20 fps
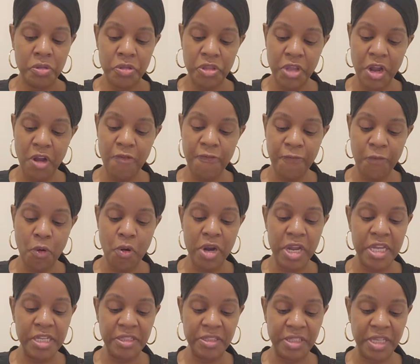
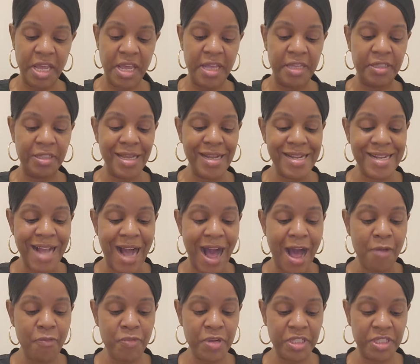Therefore, he says,
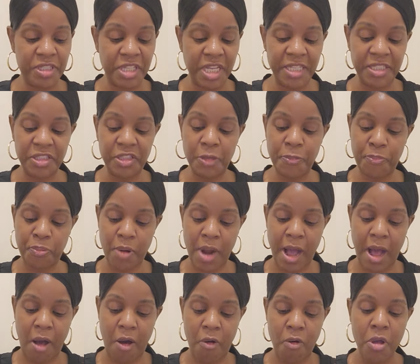God resists the
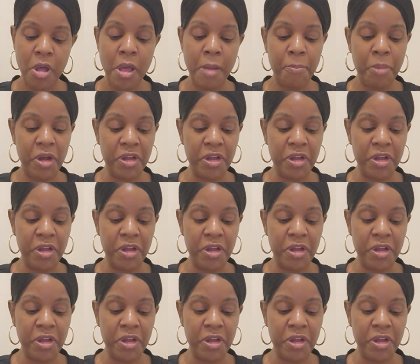proud,